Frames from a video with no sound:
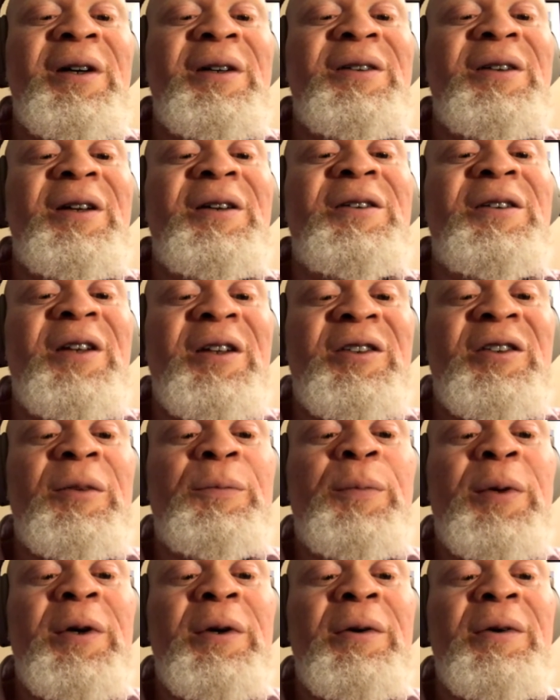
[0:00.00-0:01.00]
the
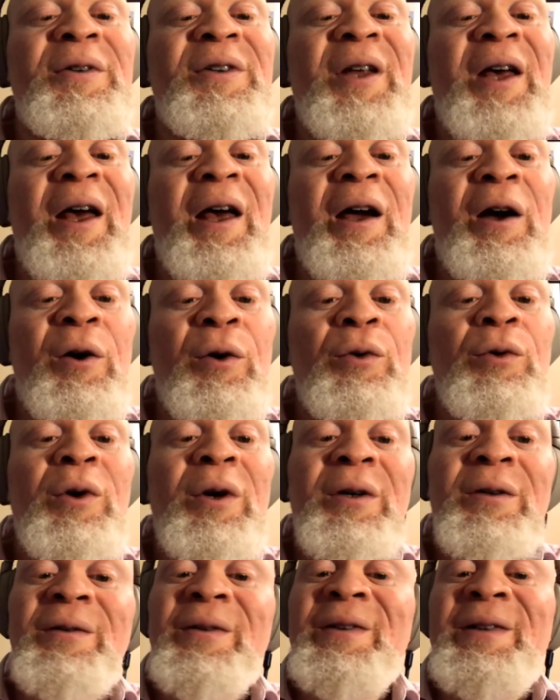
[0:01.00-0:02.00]
disappearance at El
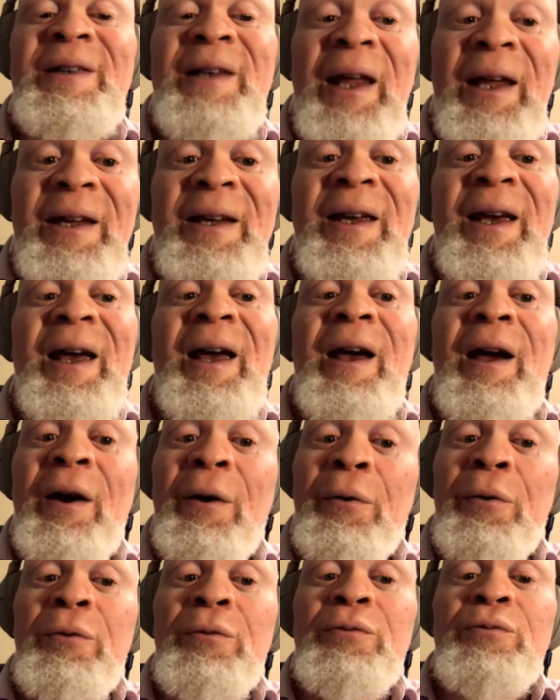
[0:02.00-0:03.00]
Lake
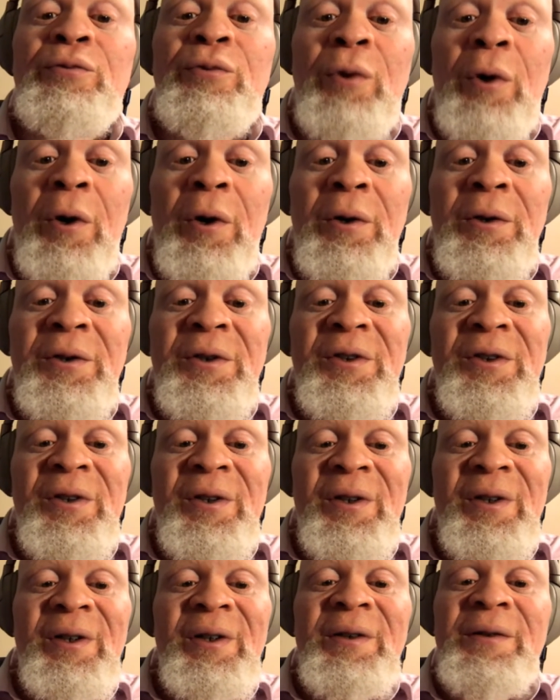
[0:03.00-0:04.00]
Rod.
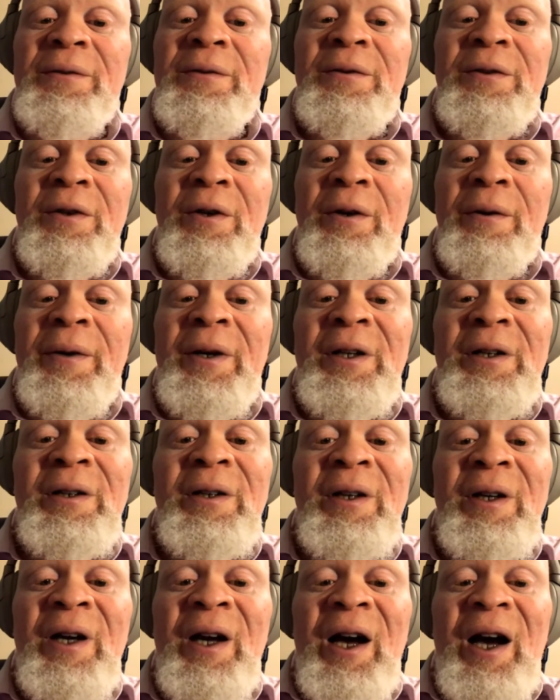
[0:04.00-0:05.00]
you know what I mean?
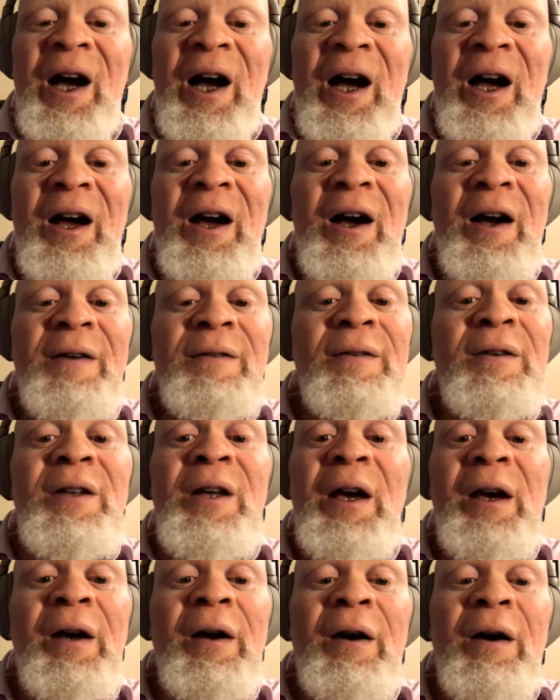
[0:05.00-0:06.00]
I, I
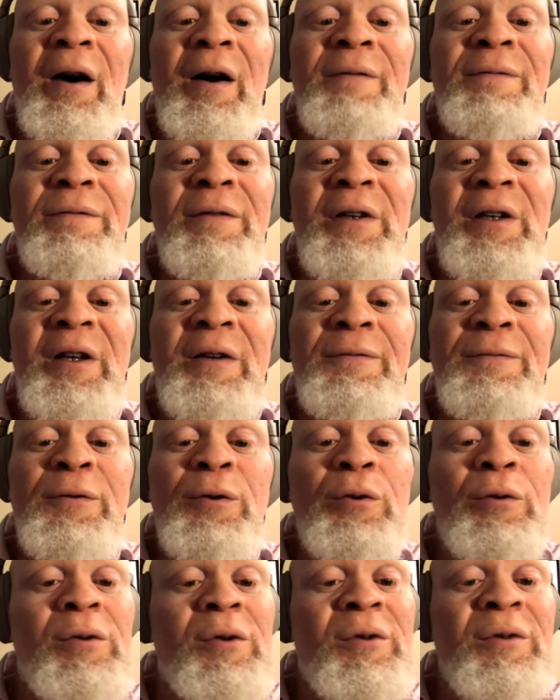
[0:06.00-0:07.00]
yeah, I think if
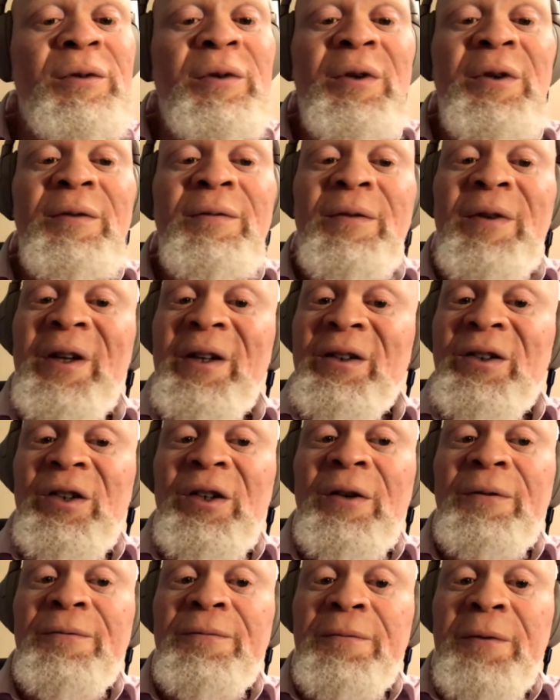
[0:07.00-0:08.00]
you were into
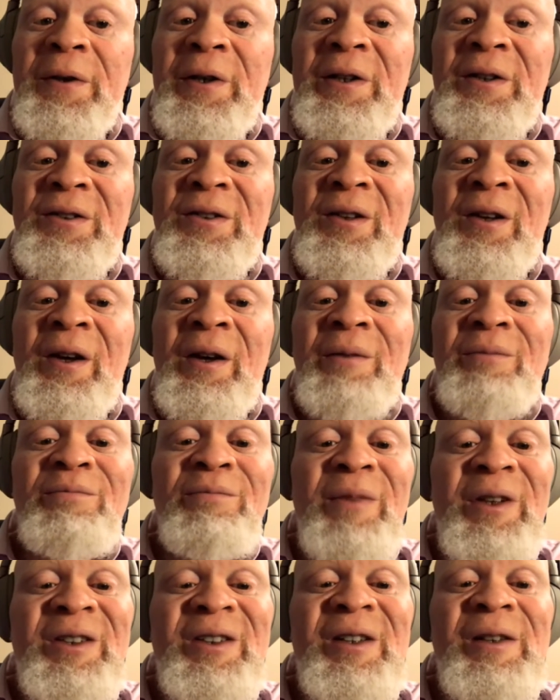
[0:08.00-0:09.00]
your thrillers,
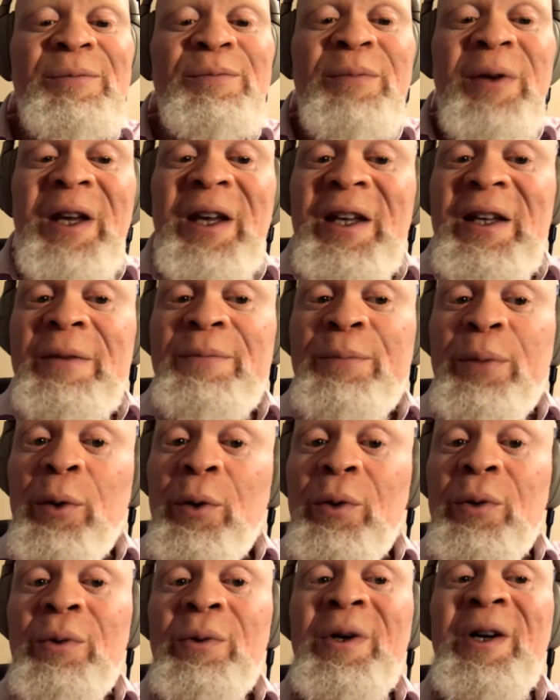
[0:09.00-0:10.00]
missing
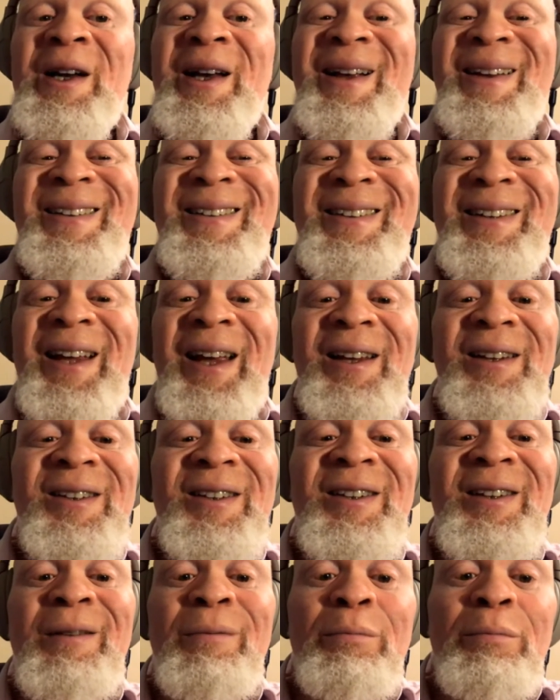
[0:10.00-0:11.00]
people,
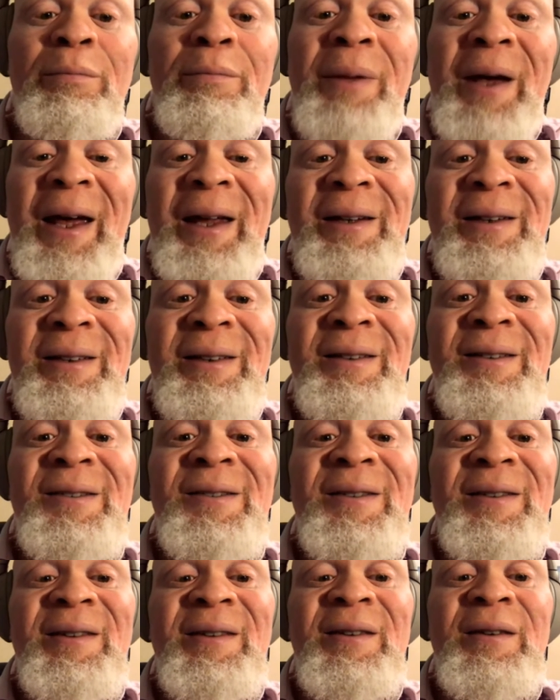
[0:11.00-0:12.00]

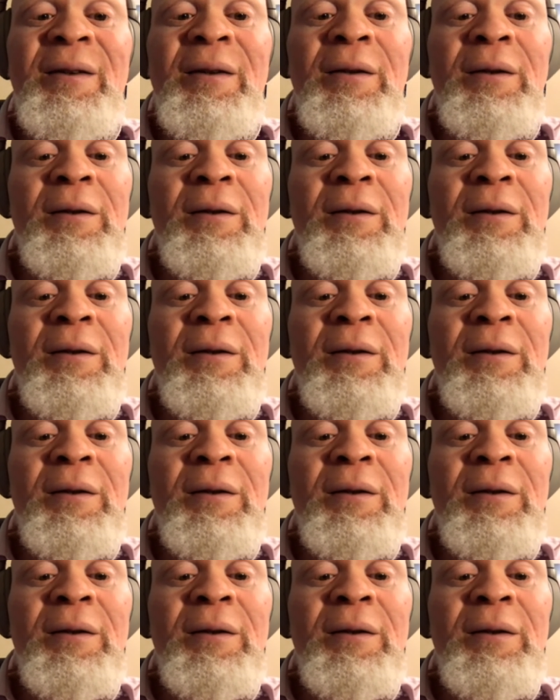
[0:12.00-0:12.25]
suspense,